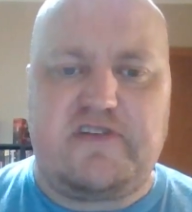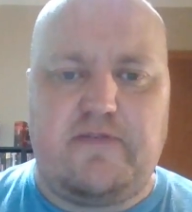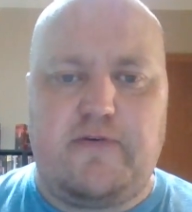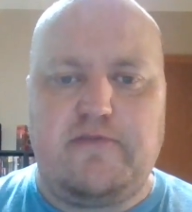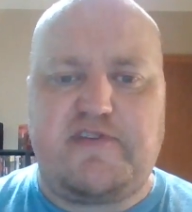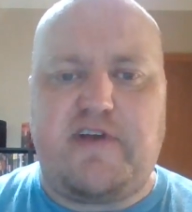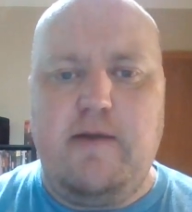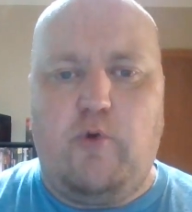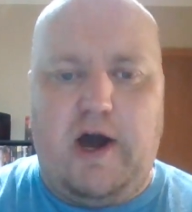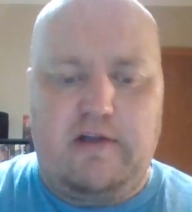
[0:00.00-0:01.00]
it's a first
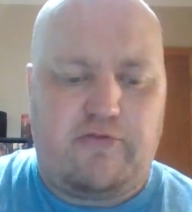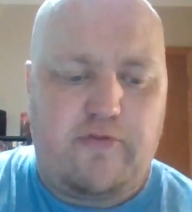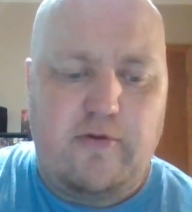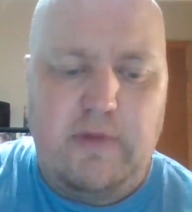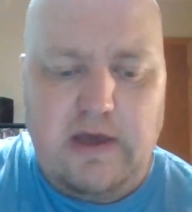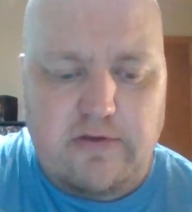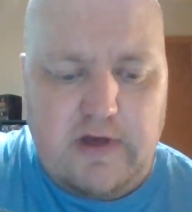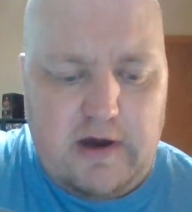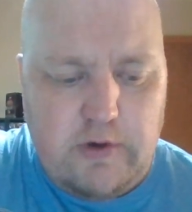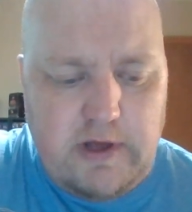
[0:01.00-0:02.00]
time watch for me as
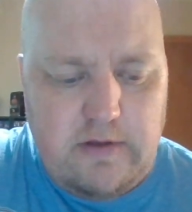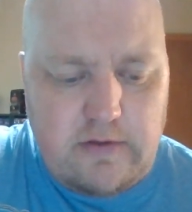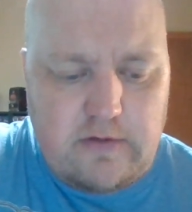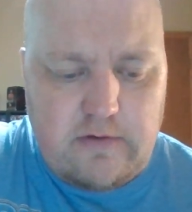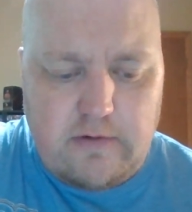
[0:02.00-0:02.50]
always,